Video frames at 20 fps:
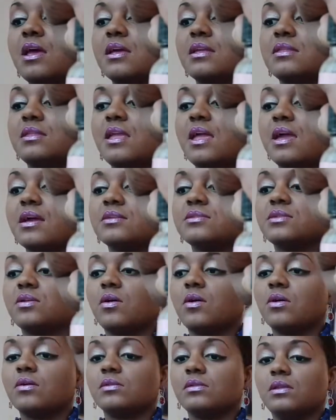Next,
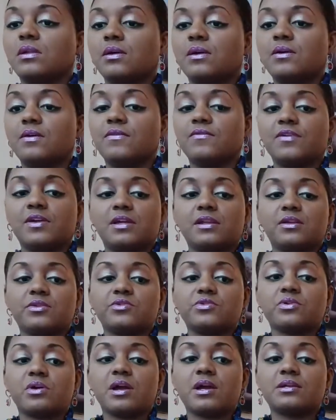our Love and
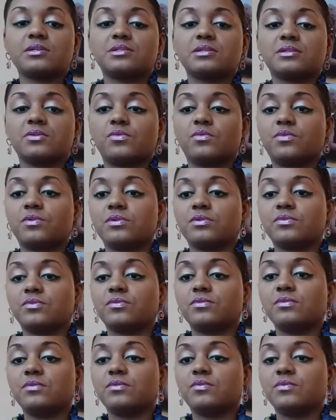Attraction
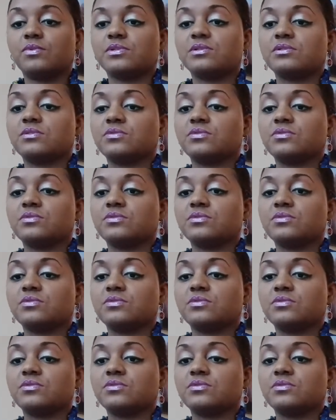oil, which